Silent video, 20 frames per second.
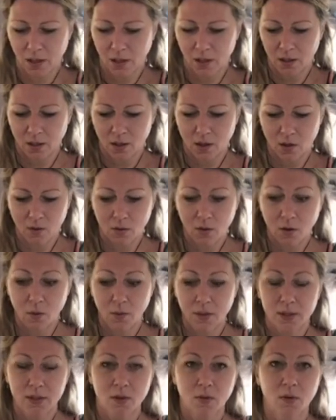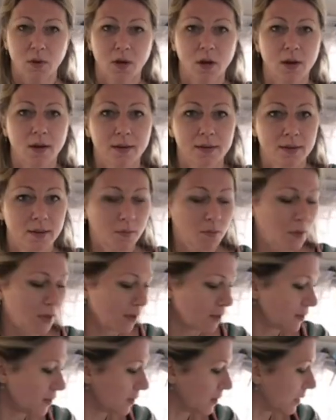you know what's going on in someone
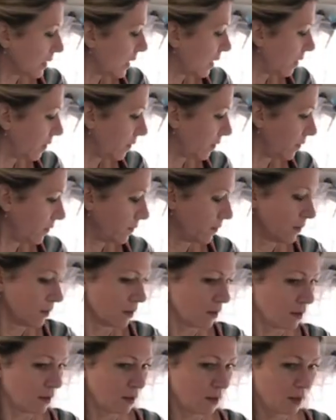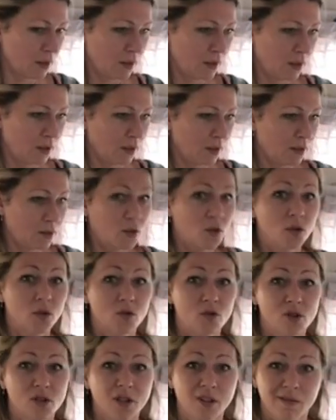else's life. It's
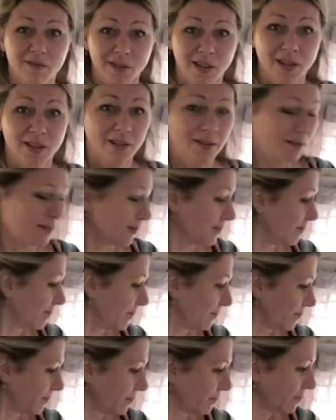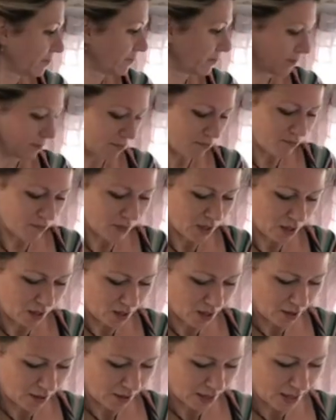usually wrong.
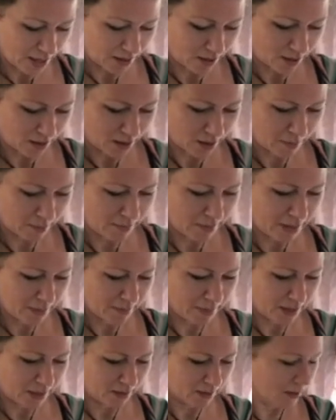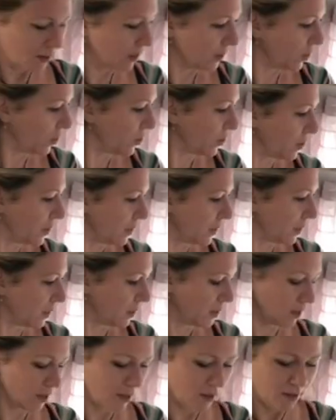All right, commitment.
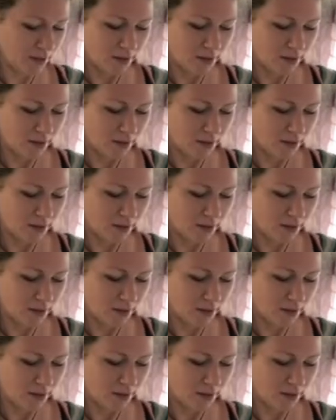Interesting card.